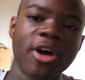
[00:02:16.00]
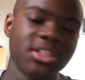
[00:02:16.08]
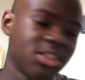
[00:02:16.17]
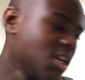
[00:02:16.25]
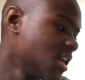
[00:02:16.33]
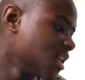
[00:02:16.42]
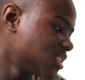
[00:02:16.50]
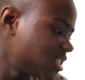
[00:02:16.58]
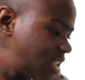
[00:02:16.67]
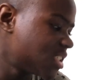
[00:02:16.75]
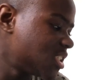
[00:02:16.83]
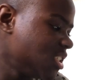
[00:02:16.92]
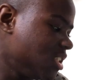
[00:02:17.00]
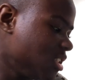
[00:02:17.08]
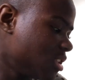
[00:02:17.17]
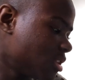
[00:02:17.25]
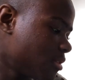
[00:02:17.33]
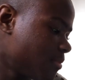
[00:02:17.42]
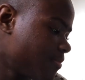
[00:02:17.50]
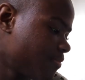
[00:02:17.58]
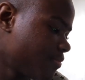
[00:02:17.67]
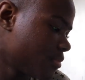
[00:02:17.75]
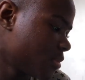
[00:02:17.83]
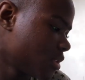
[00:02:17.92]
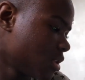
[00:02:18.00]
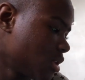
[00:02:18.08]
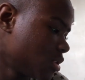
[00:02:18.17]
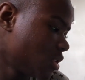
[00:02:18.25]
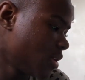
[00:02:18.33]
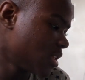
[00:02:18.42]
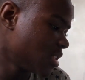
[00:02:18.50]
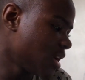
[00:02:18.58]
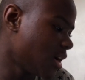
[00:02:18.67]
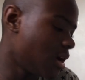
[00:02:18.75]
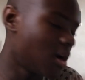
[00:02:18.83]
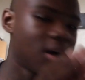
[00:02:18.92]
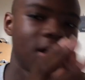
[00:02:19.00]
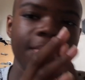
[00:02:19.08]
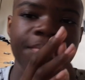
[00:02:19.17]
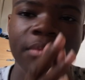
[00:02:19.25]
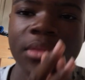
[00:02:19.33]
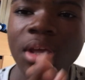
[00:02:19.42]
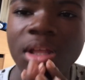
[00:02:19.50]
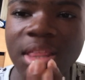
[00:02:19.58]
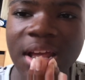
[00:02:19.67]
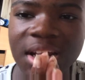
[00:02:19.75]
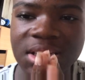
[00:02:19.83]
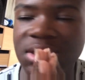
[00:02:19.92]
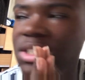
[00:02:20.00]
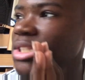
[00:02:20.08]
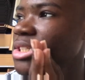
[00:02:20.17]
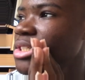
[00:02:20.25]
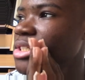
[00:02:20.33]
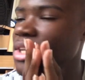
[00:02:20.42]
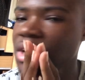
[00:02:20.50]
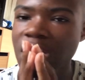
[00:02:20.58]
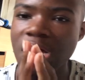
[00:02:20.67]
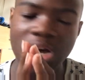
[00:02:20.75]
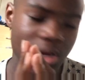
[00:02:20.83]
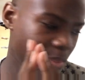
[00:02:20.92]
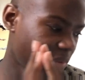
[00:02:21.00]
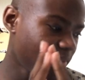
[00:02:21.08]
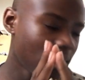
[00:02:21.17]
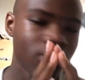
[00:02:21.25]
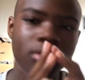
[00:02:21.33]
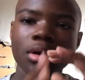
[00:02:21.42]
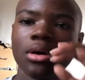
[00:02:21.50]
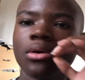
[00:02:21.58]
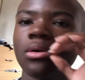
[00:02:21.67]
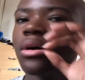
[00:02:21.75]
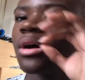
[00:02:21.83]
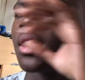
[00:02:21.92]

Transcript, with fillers: August 16th. So guys, yeah, that is it. If you don't know,